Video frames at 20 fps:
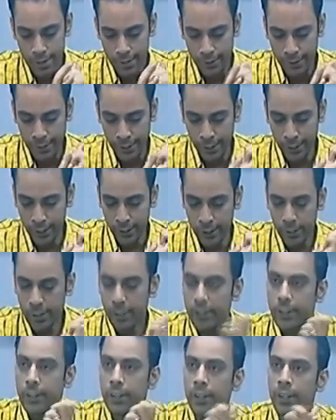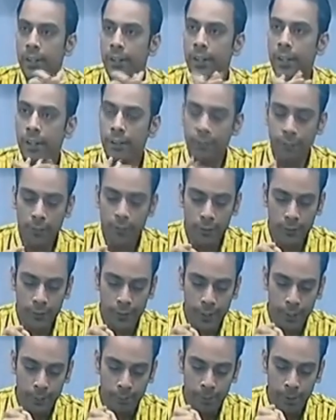Then next phase
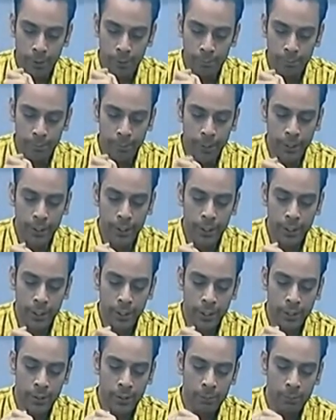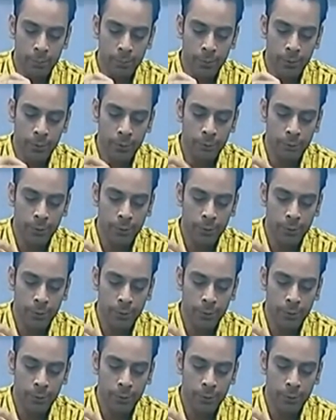can be mentoring and support